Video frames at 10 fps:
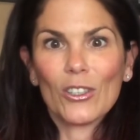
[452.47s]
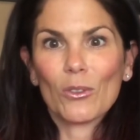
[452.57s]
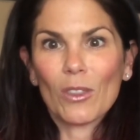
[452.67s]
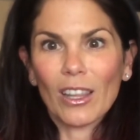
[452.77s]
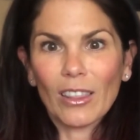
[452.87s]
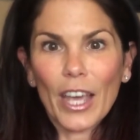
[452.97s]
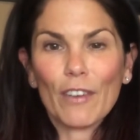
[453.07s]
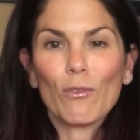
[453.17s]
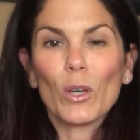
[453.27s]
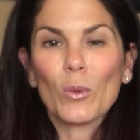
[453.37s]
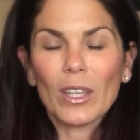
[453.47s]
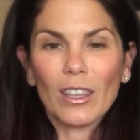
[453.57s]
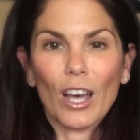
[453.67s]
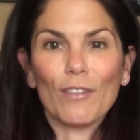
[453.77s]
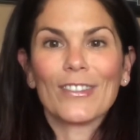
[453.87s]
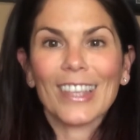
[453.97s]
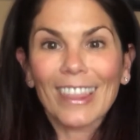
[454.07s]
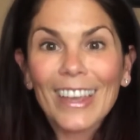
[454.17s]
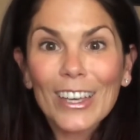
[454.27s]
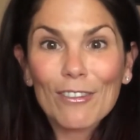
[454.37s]
to the life we would love to
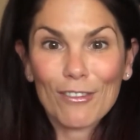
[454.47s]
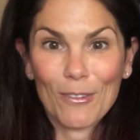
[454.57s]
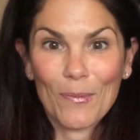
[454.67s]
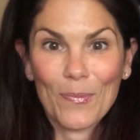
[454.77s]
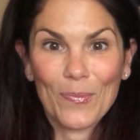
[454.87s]
live,